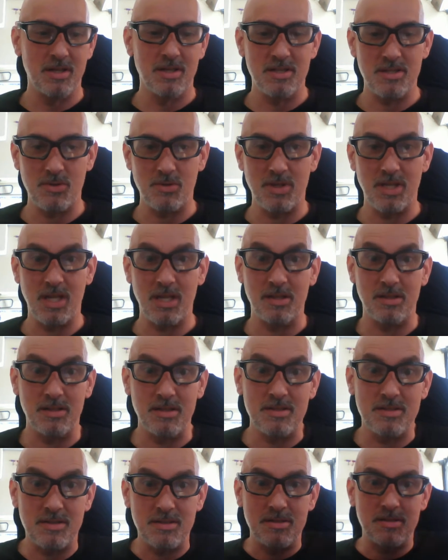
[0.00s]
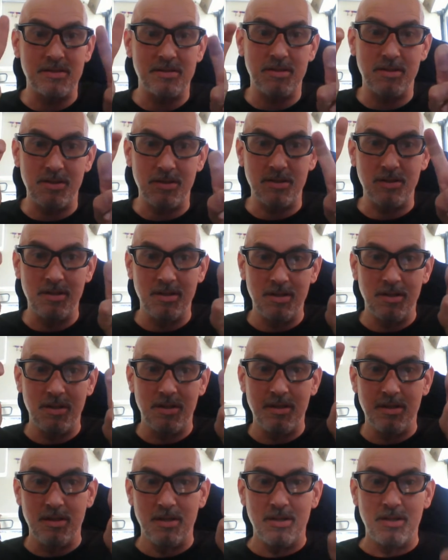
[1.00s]
So again, this is
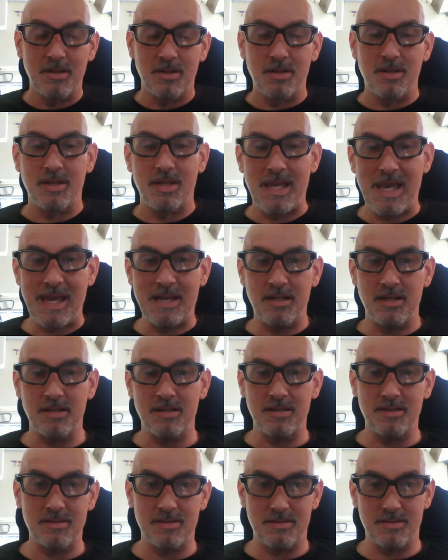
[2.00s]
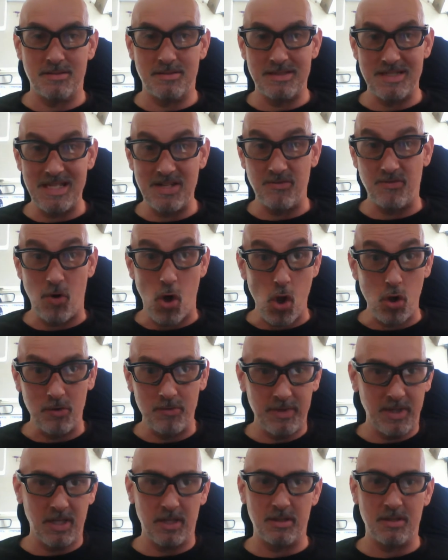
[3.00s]
Canada's
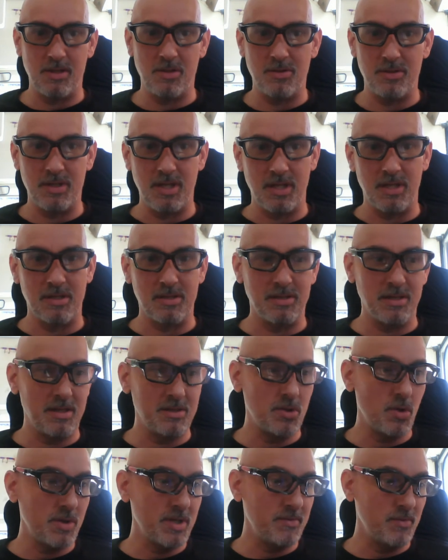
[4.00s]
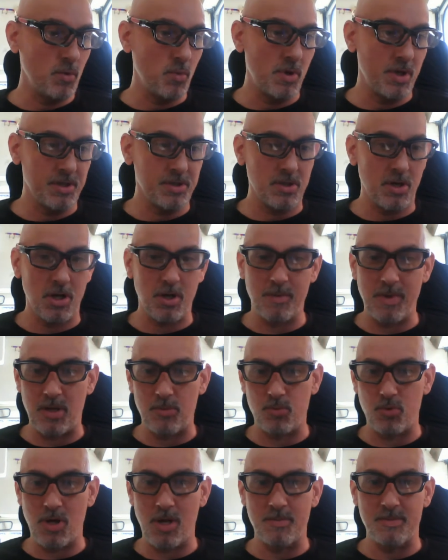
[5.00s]
devolving. They don't even want to talk
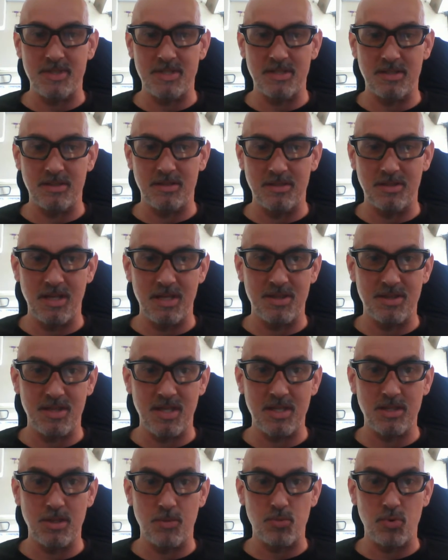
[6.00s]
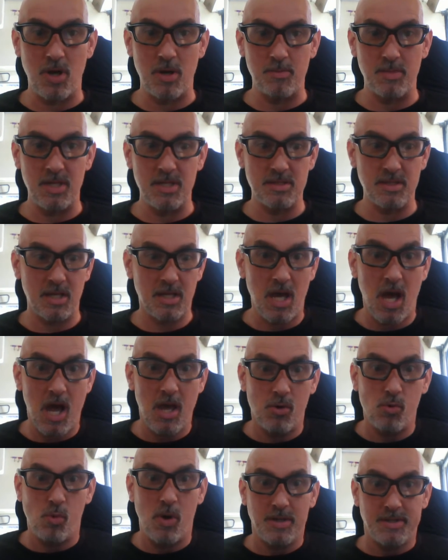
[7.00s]
about problems. They think the problem is a
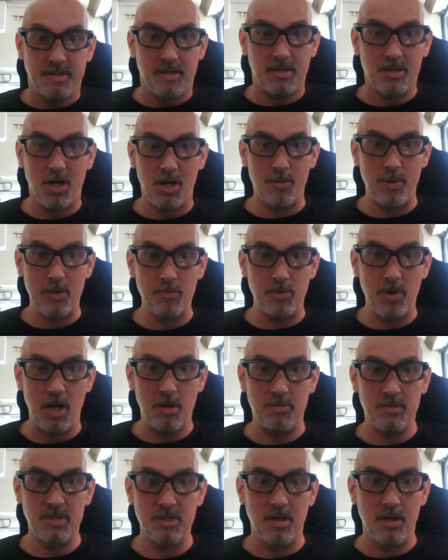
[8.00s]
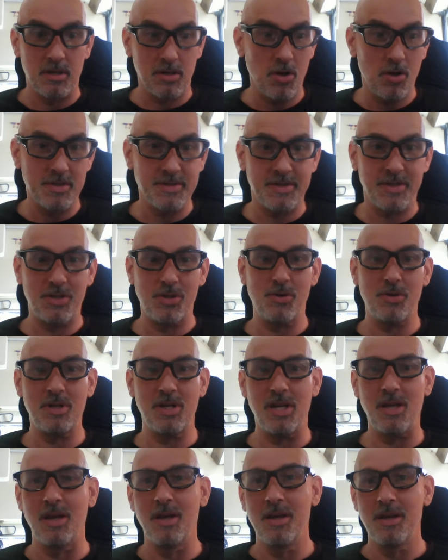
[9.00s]
guy who wants to talk about problems. Call
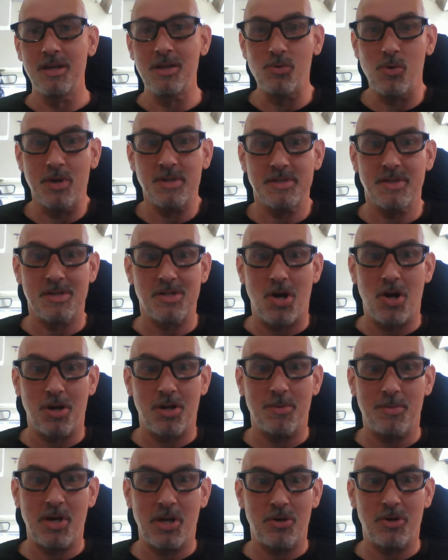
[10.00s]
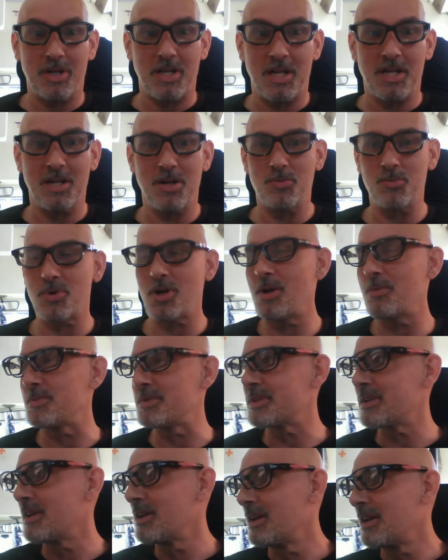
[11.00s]
security. He wants to talk about our Canadian problems.